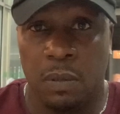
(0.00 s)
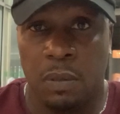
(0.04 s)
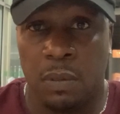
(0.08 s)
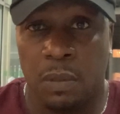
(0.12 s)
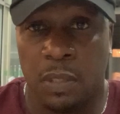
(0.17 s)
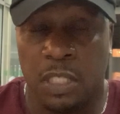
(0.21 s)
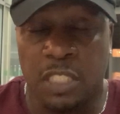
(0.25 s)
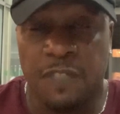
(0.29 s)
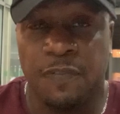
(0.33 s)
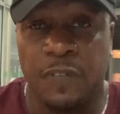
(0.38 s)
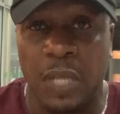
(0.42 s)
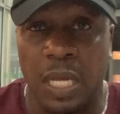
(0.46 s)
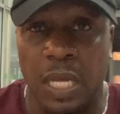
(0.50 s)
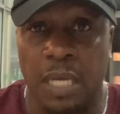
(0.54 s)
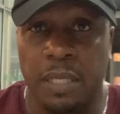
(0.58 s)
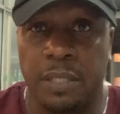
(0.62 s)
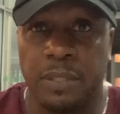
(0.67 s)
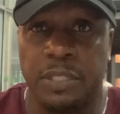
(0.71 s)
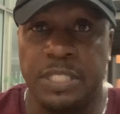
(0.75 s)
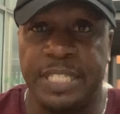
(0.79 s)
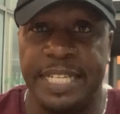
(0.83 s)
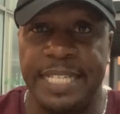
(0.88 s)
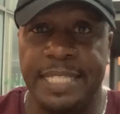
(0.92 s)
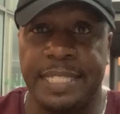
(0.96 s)
this vlogger
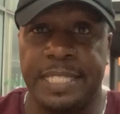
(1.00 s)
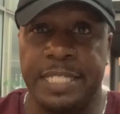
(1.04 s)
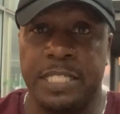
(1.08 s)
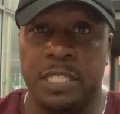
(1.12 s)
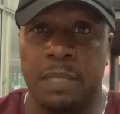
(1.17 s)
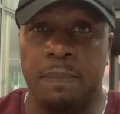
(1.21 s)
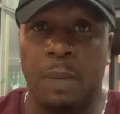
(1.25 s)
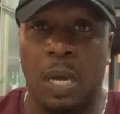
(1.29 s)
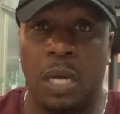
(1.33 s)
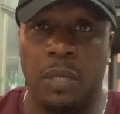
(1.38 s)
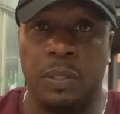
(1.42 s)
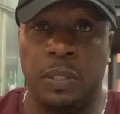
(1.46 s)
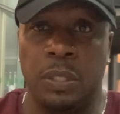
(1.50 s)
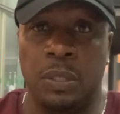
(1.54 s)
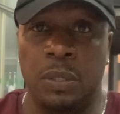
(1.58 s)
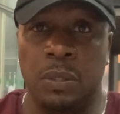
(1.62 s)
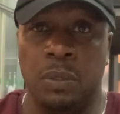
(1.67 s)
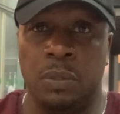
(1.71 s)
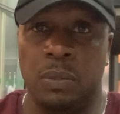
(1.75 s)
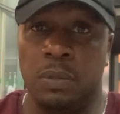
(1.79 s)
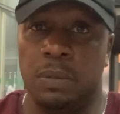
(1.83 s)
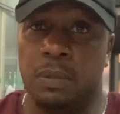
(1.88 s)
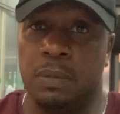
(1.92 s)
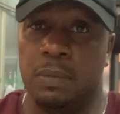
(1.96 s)
said this about
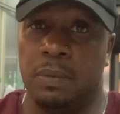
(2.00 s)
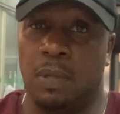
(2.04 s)
you,